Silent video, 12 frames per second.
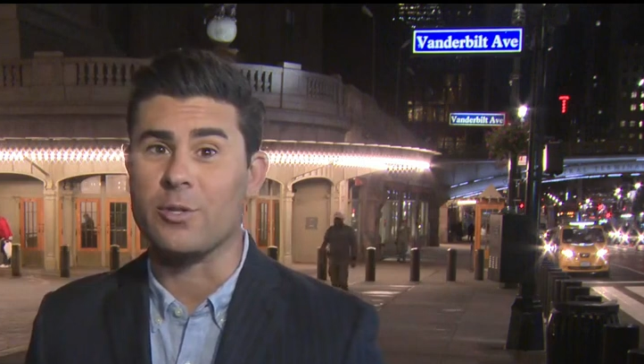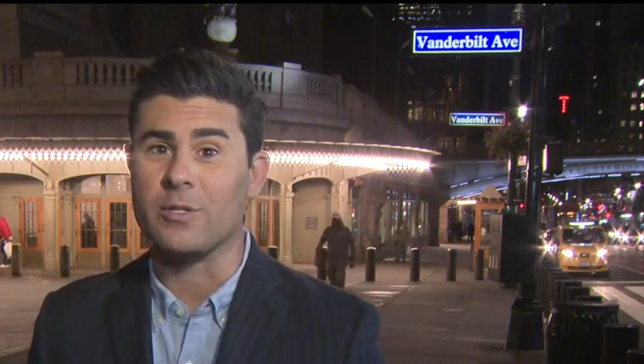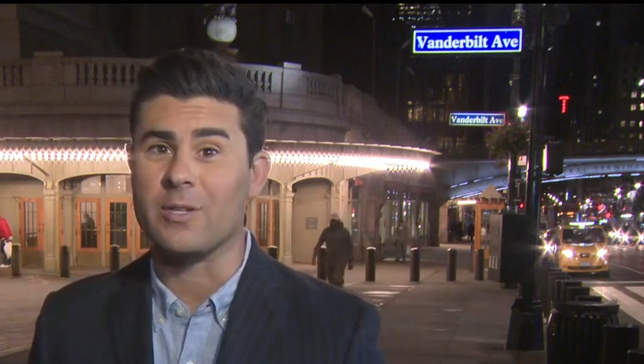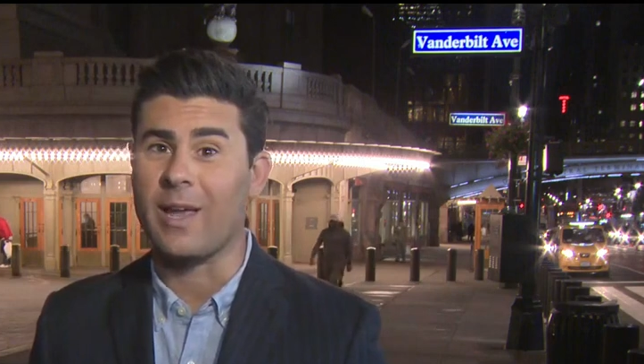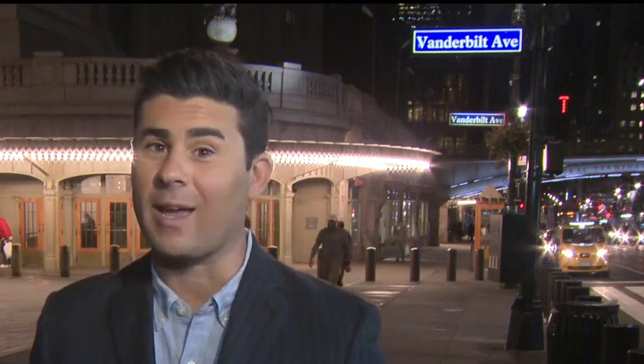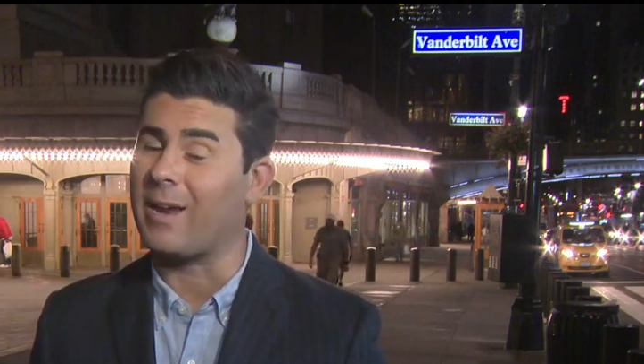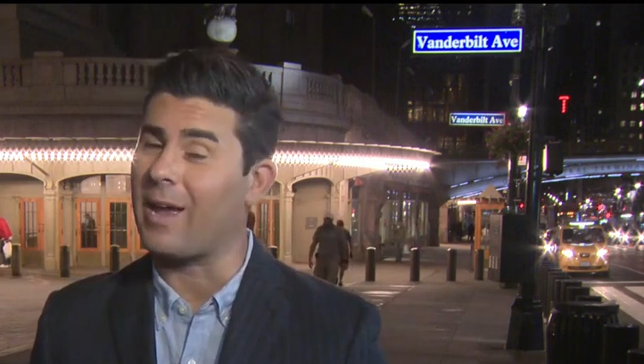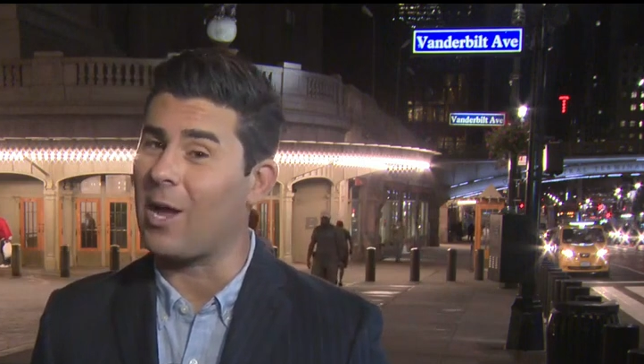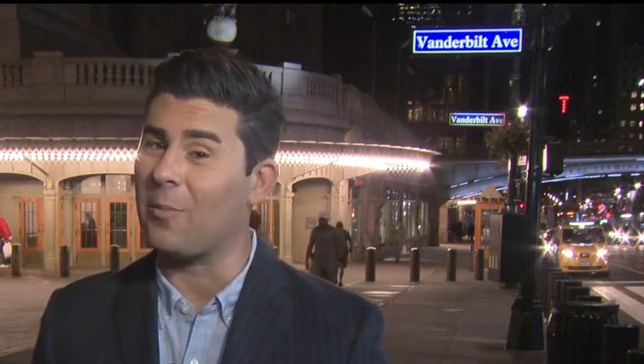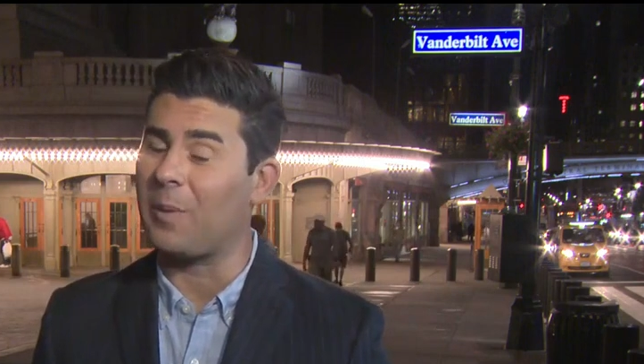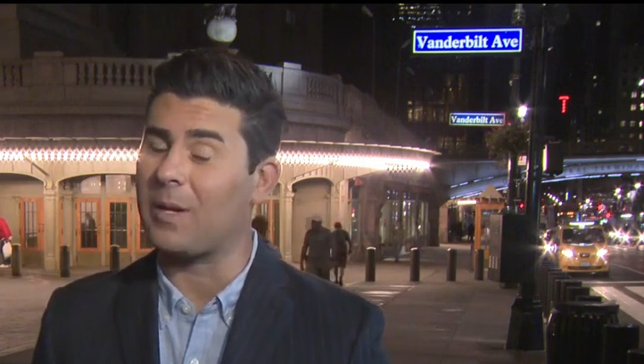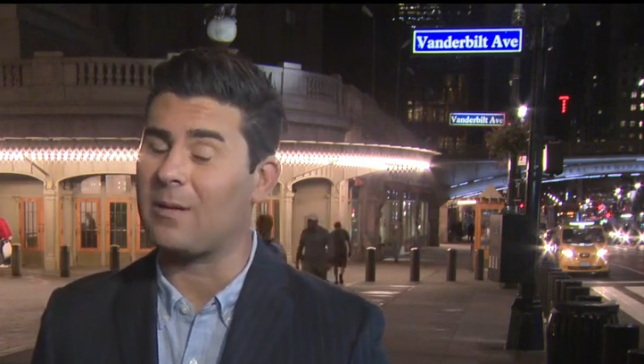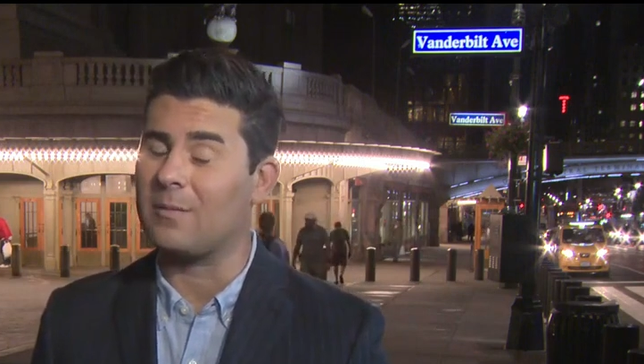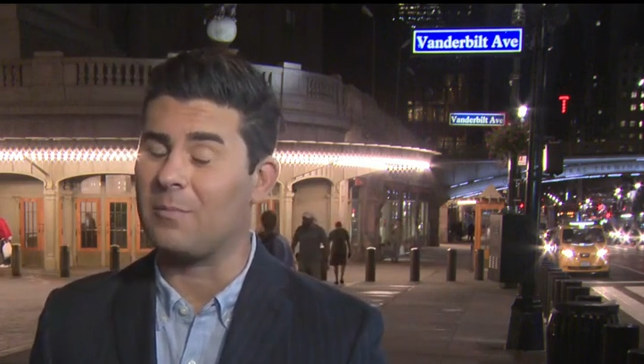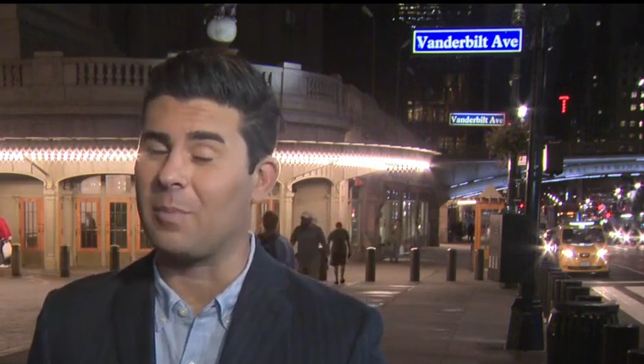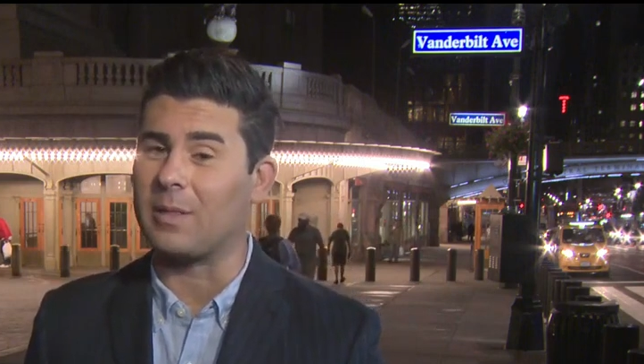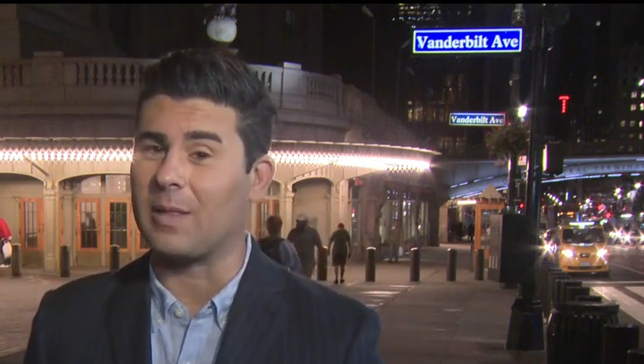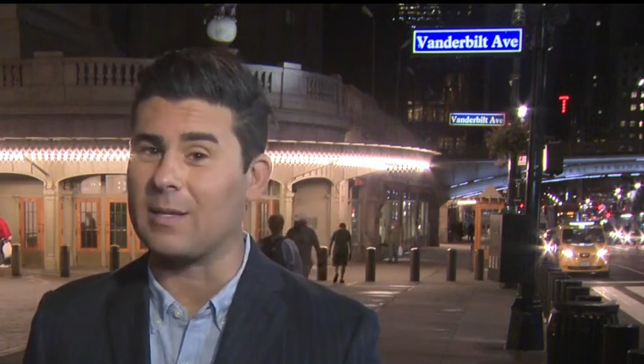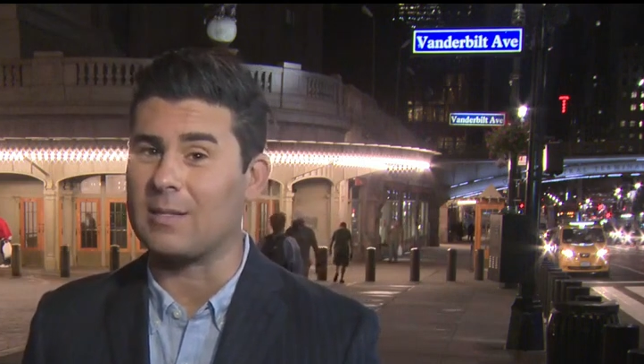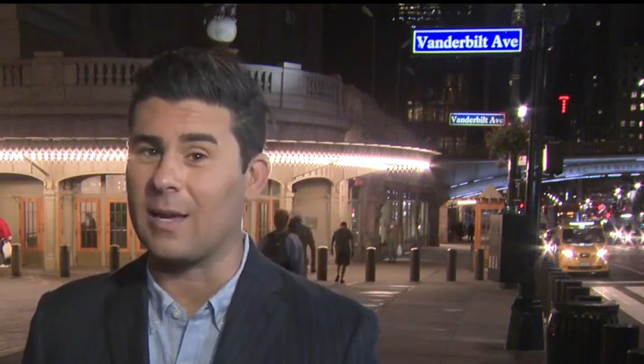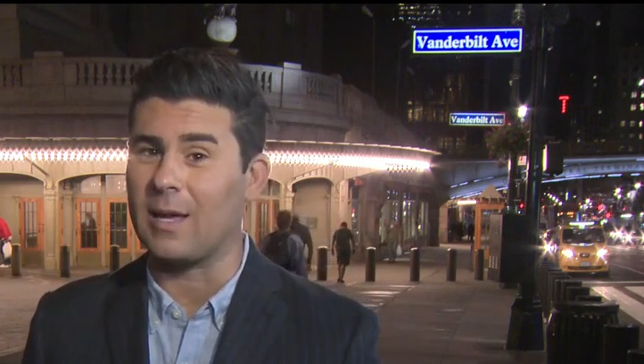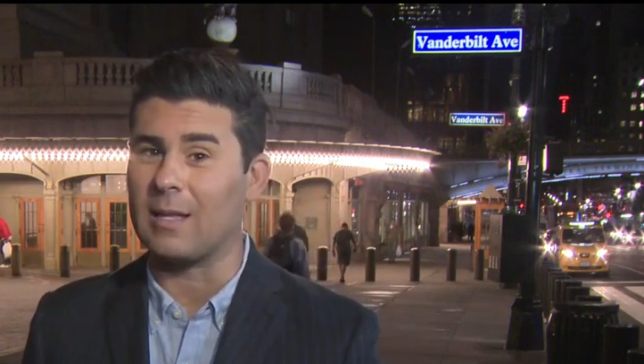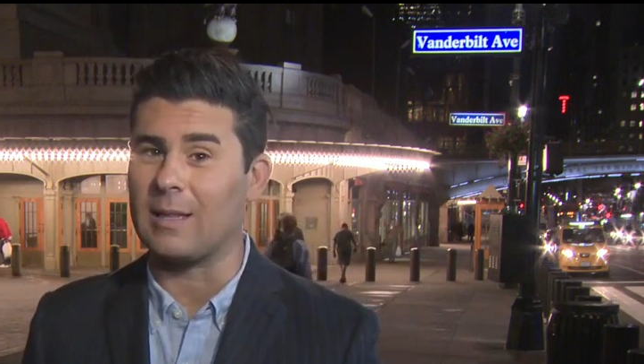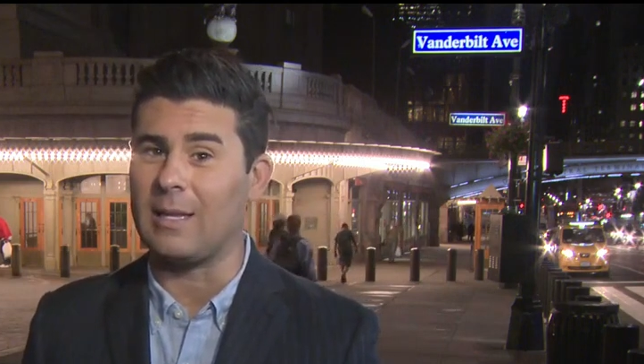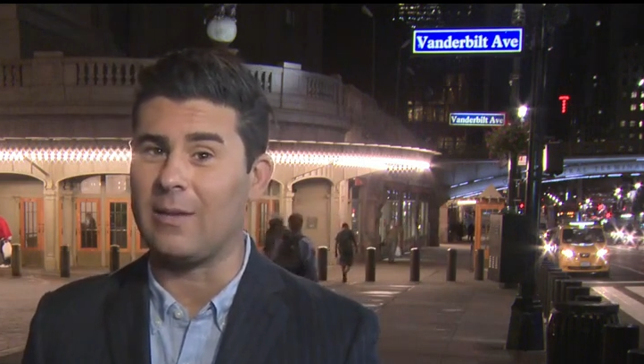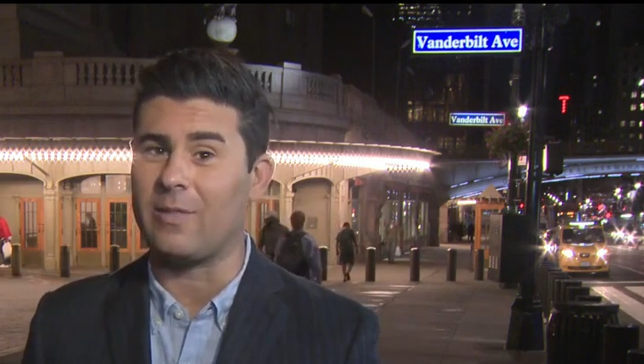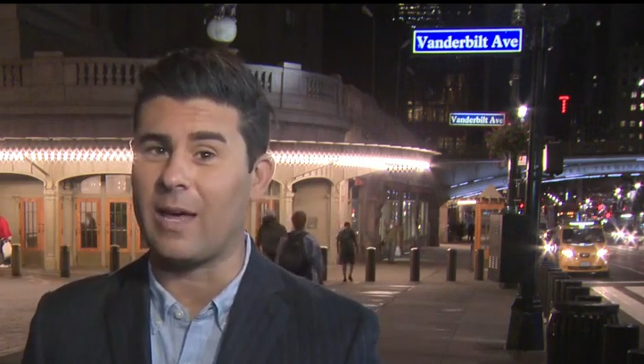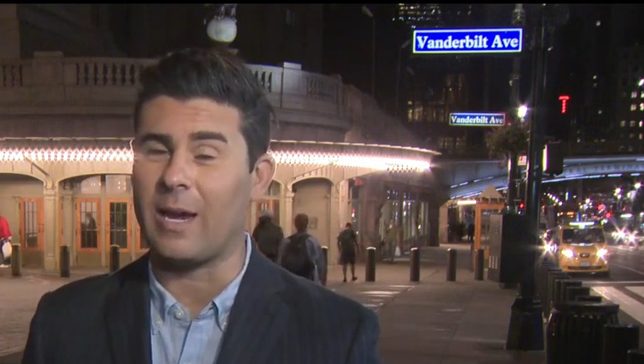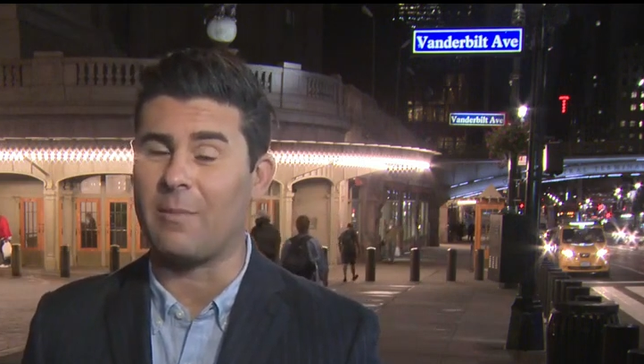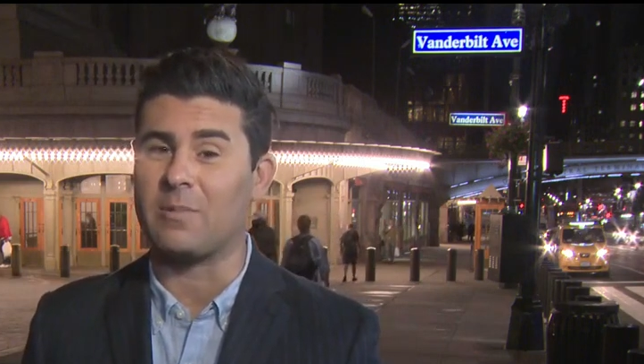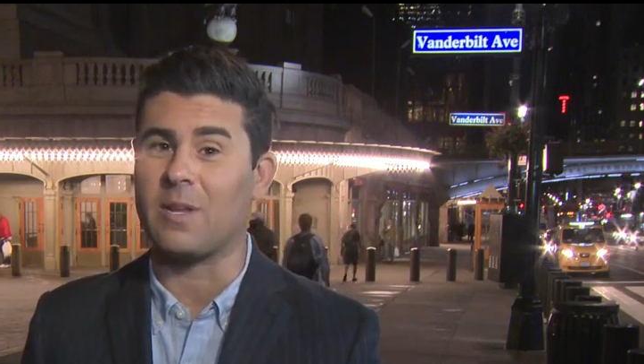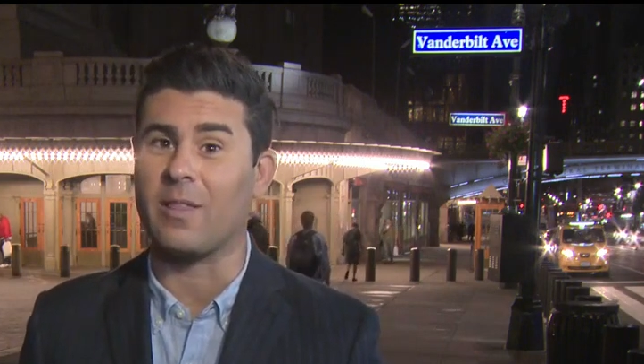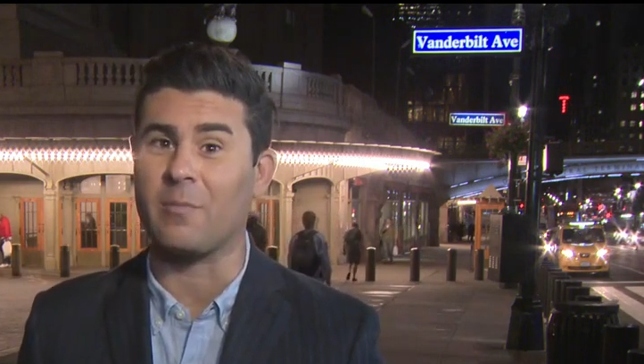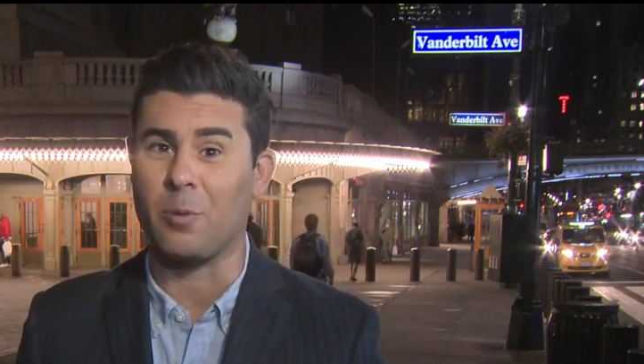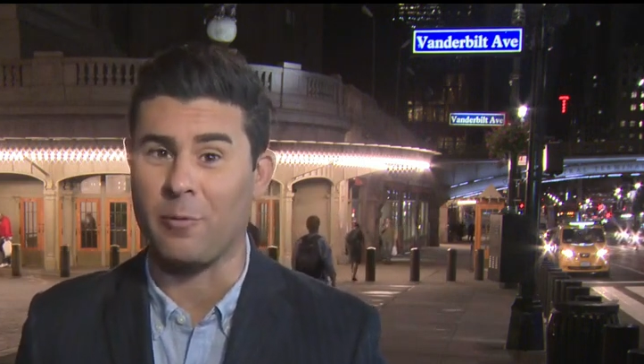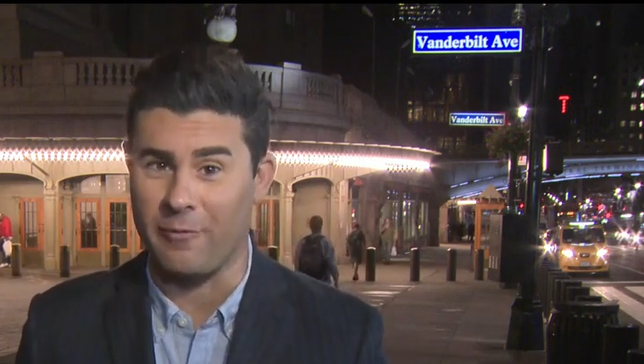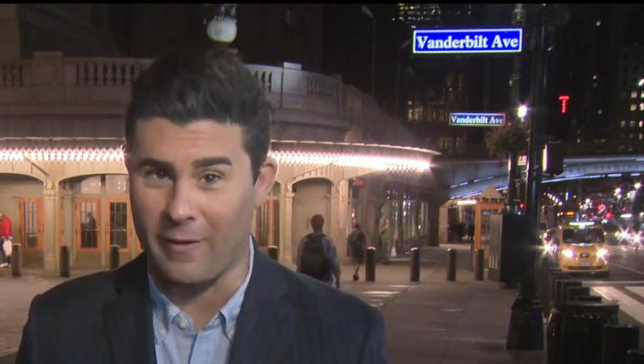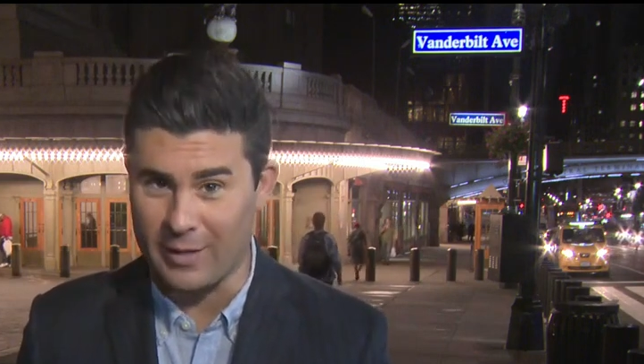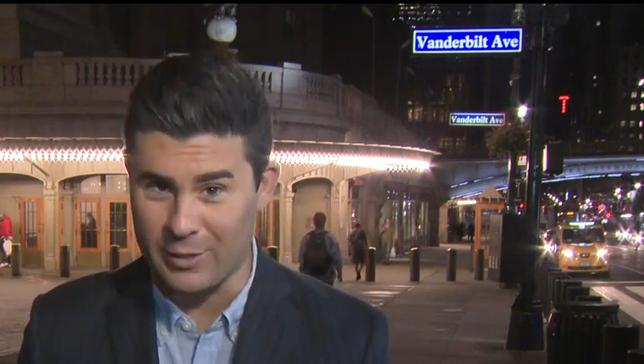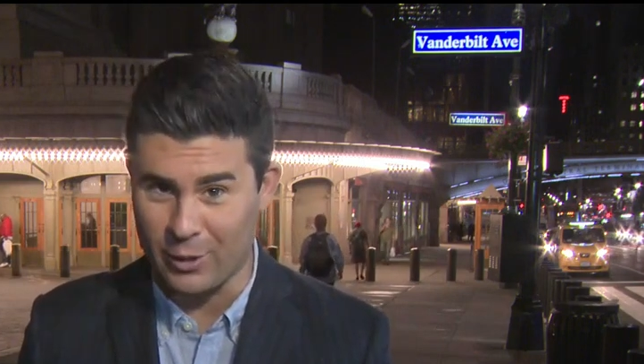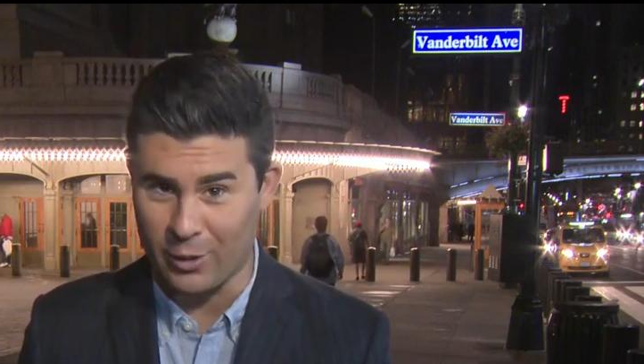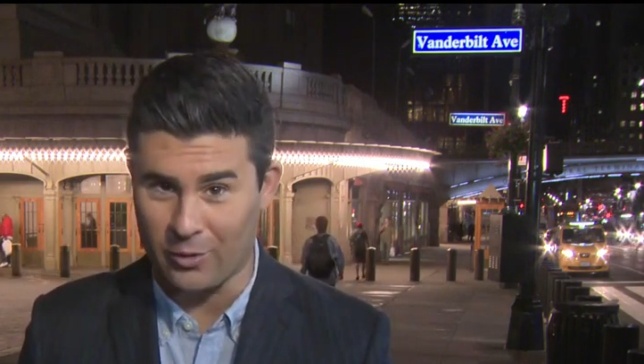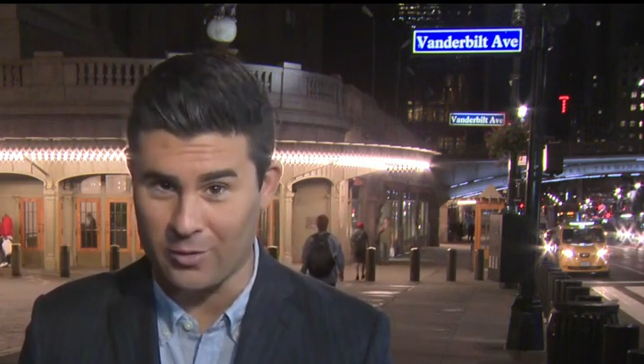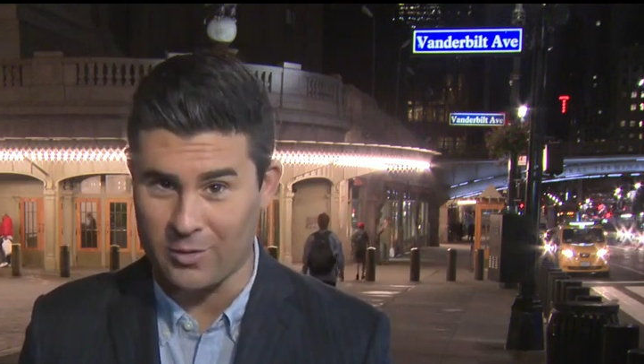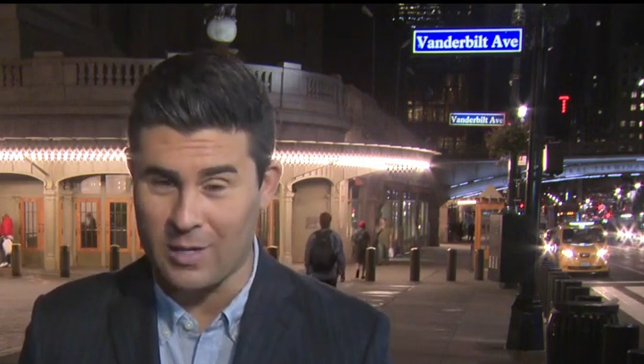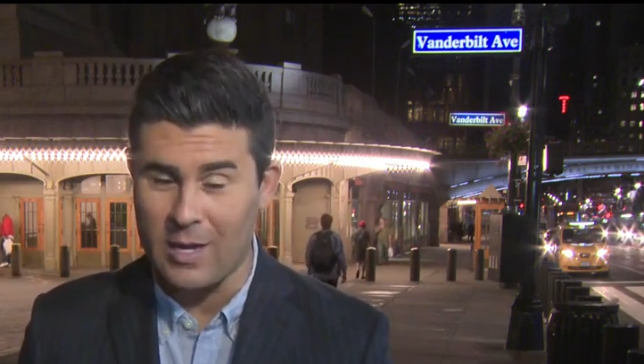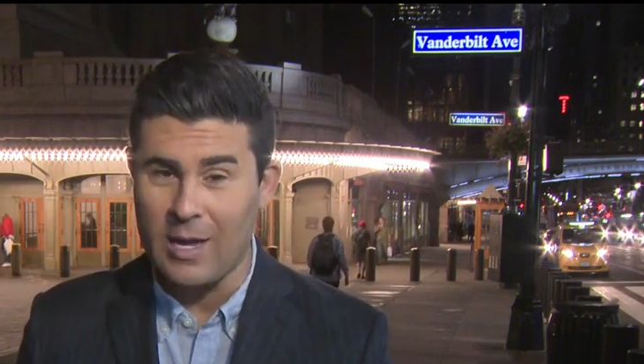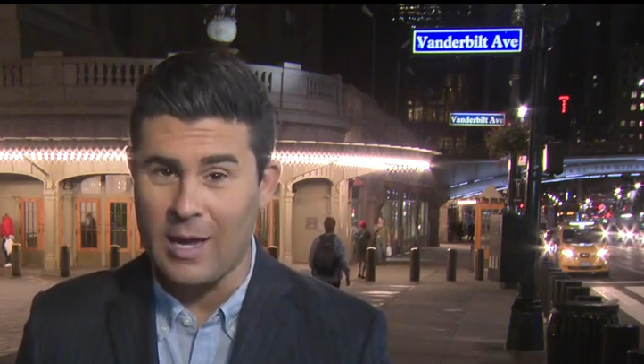just can't help it, but they say leave that up to the professionals.